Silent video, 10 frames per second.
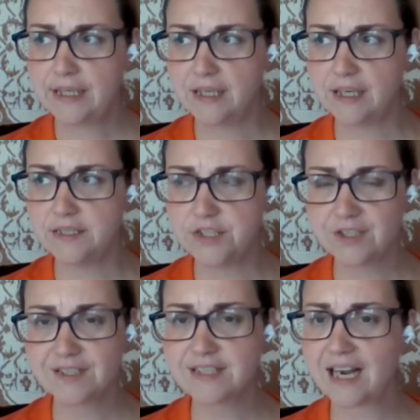Uh,
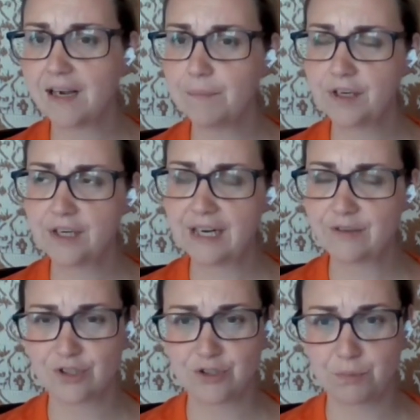during this time period, I
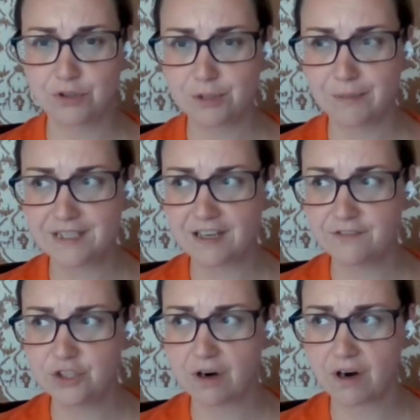was also pushing
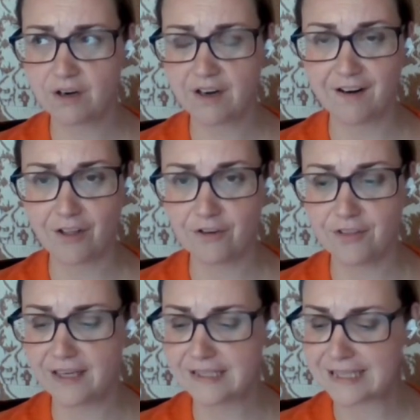myself too hard on other
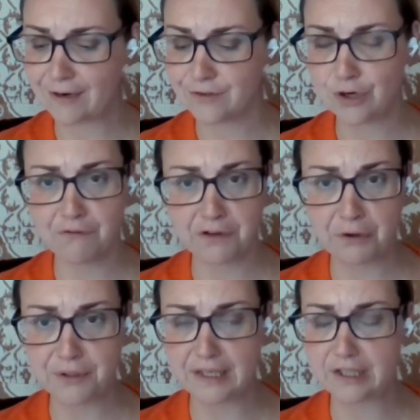things. I was
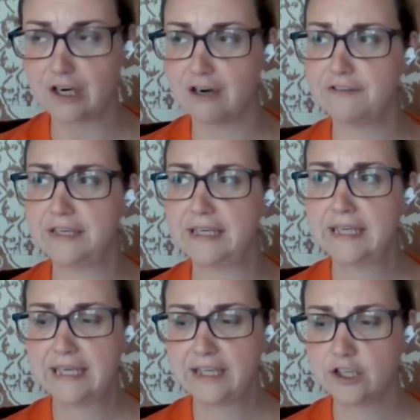overloading on coffee,
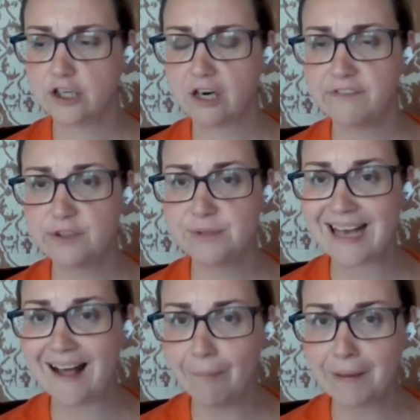and the coffee was
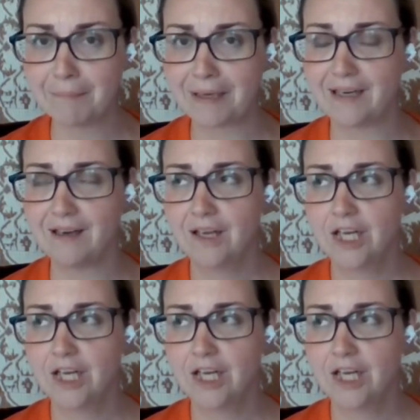helping me